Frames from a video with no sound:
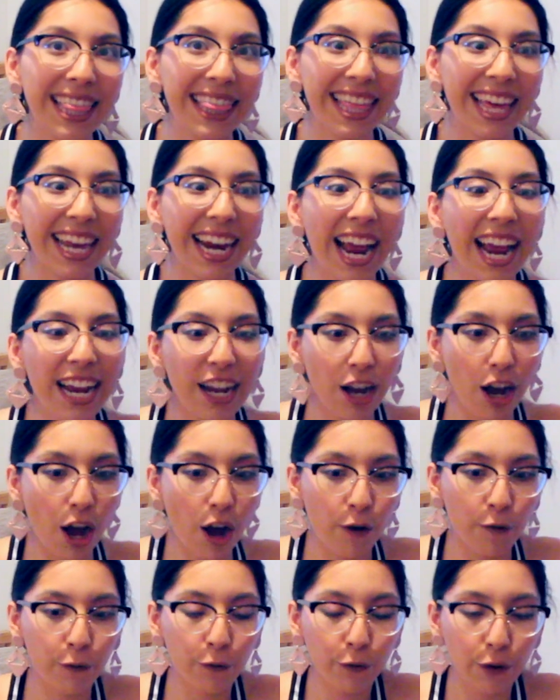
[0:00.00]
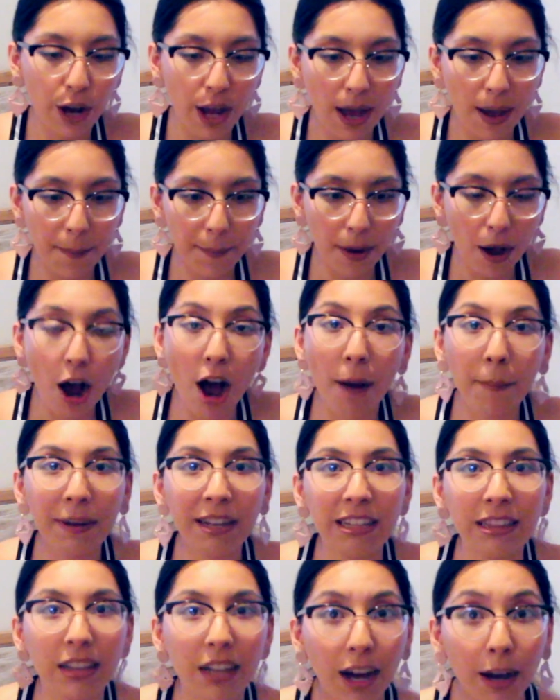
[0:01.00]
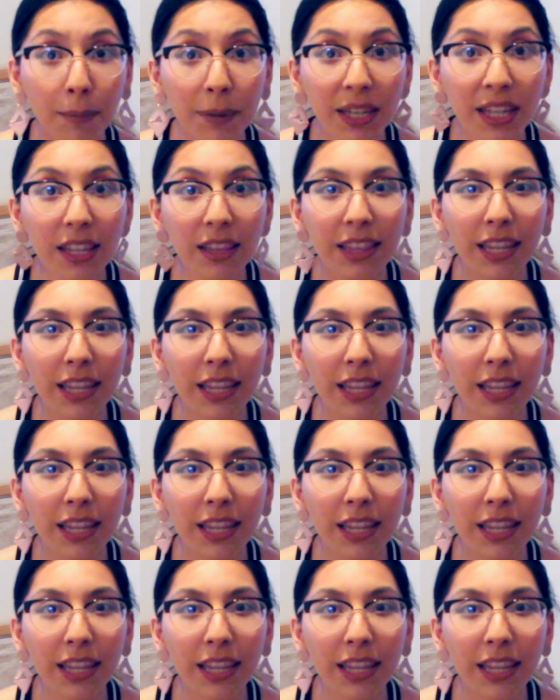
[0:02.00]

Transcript: that I got from Hobby Lobby.